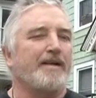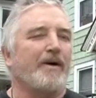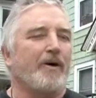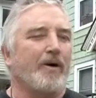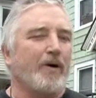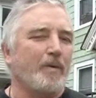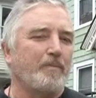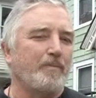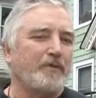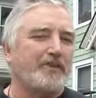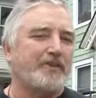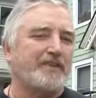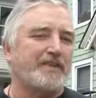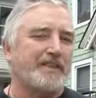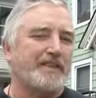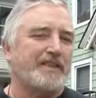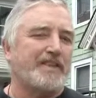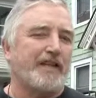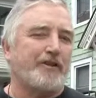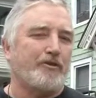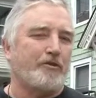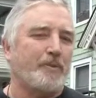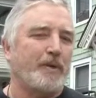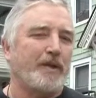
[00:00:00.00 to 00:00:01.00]

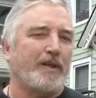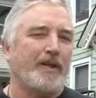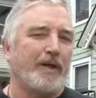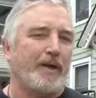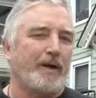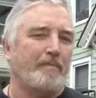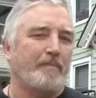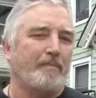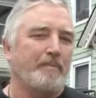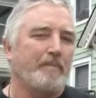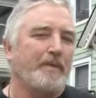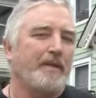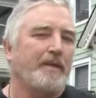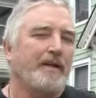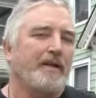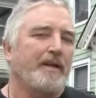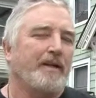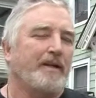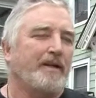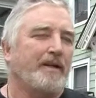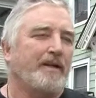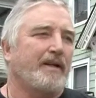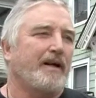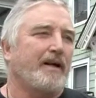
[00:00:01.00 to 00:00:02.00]
homelessness has become
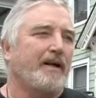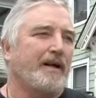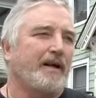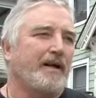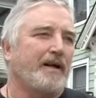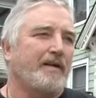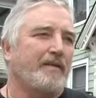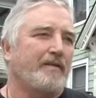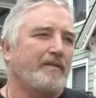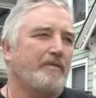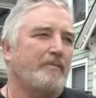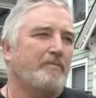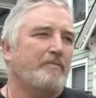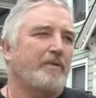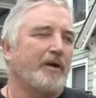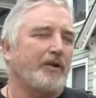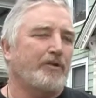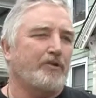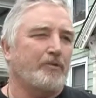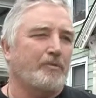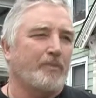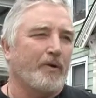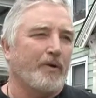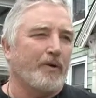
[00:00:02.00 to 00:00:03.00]

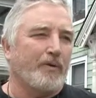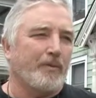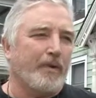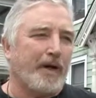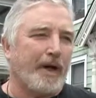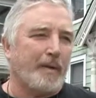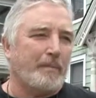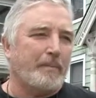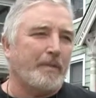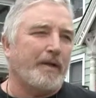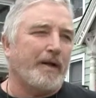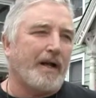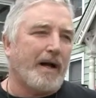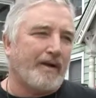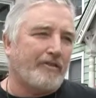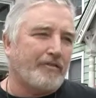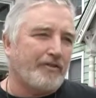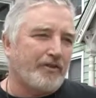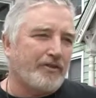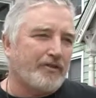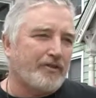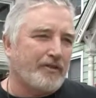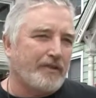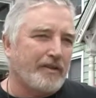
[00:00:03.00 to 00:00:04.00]
much more rampant,
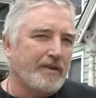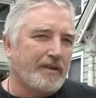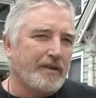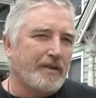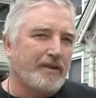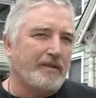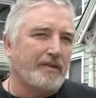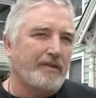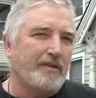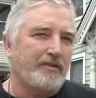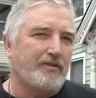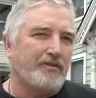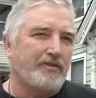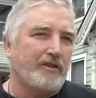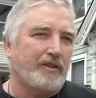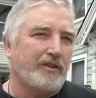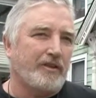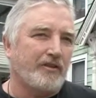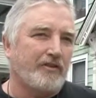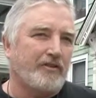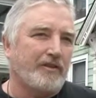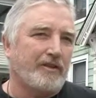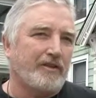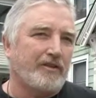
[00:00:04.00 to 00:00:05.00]
obviously, in the
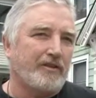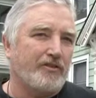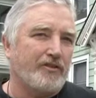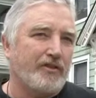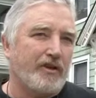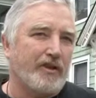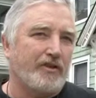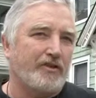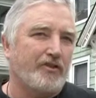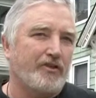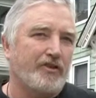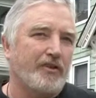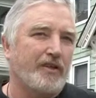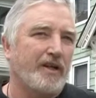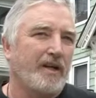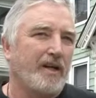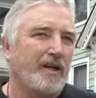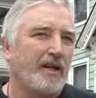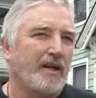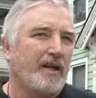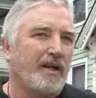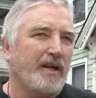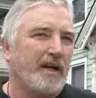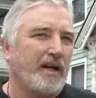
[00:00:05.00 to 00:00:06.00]
cities in this country.
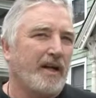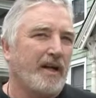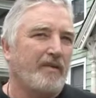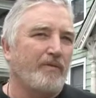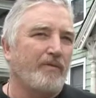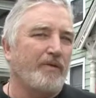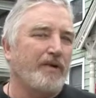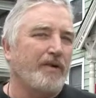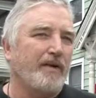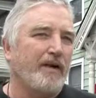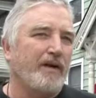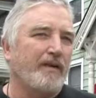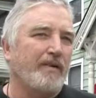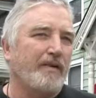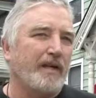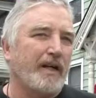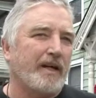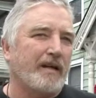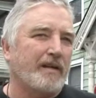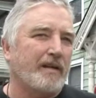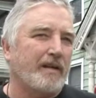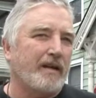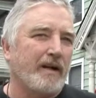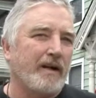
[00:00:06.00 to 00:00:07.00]
And we know
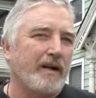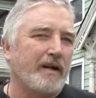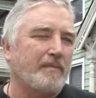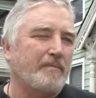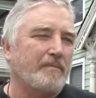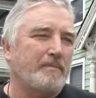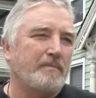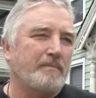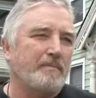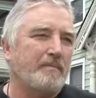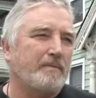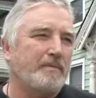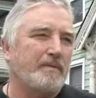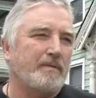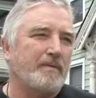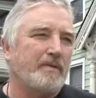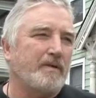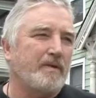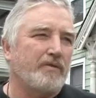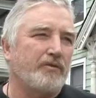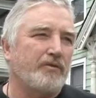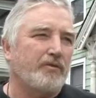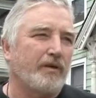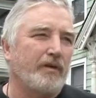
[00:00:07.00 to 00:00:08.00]
that
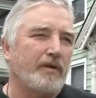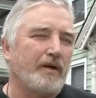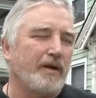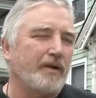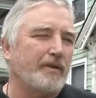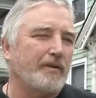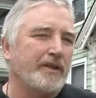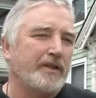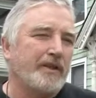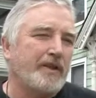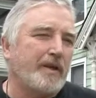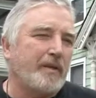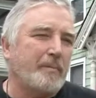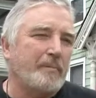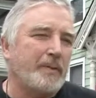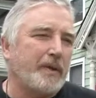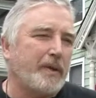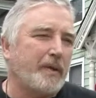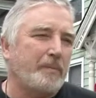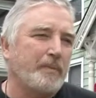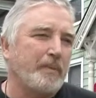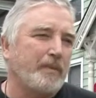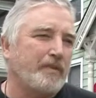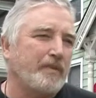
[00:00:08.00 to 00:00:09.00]
for low-income
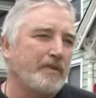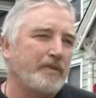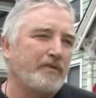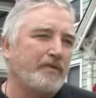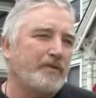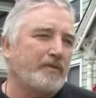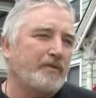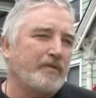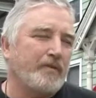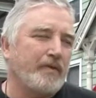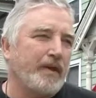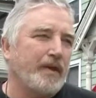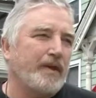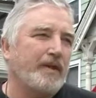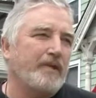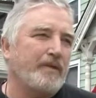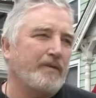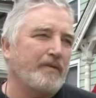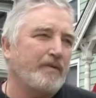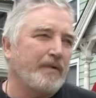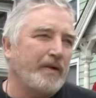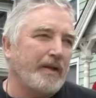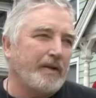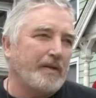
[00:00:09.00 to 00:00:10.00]
people, even
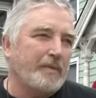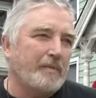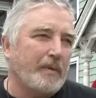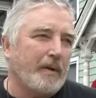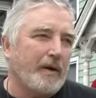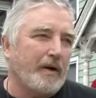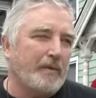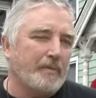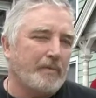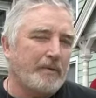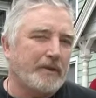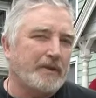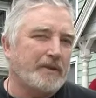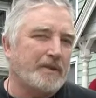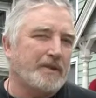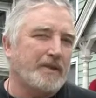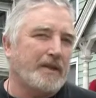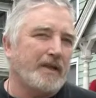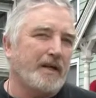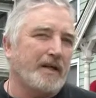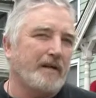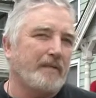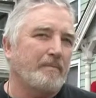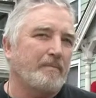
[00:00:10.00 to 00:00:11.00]
with
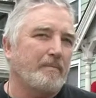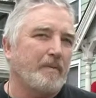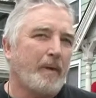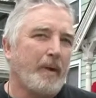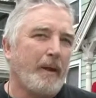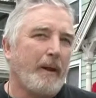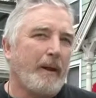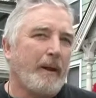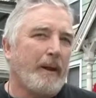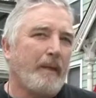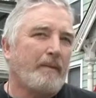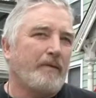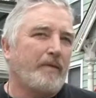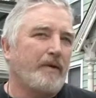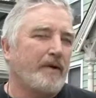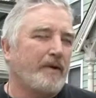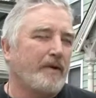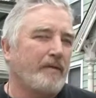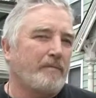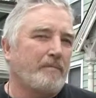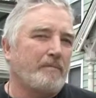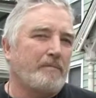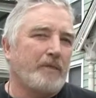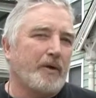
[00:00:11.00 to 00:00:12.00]
apartments,
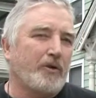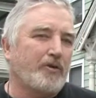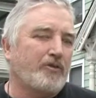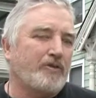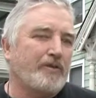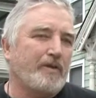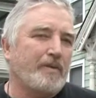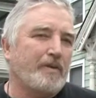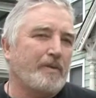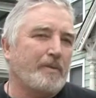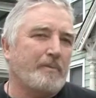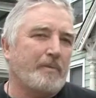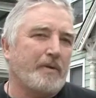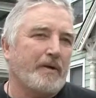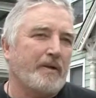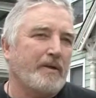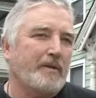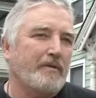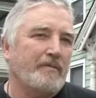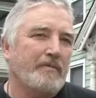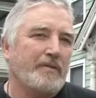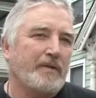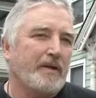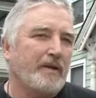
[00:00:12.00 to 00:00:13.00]
most of them
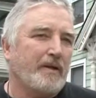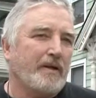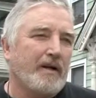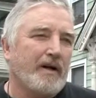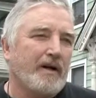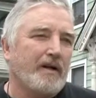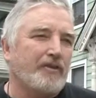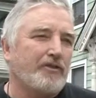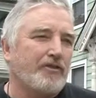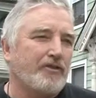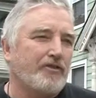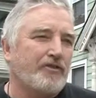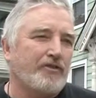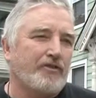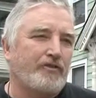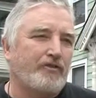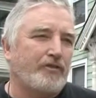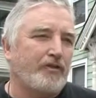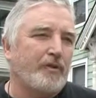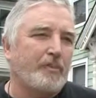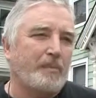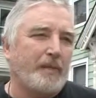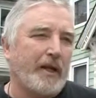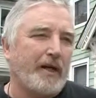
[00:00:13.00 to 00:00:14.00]
are just a
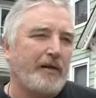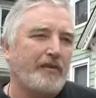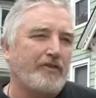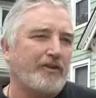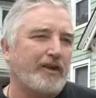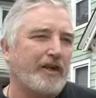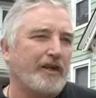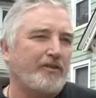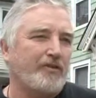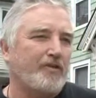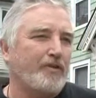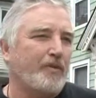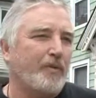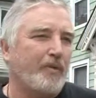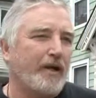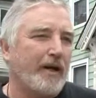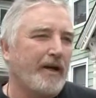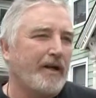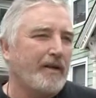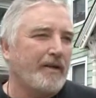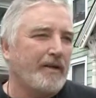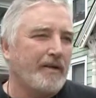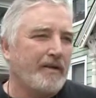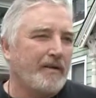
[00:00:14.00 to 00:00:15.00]
few paychecks
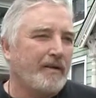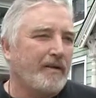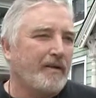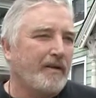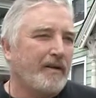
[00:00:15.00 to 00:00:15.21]
away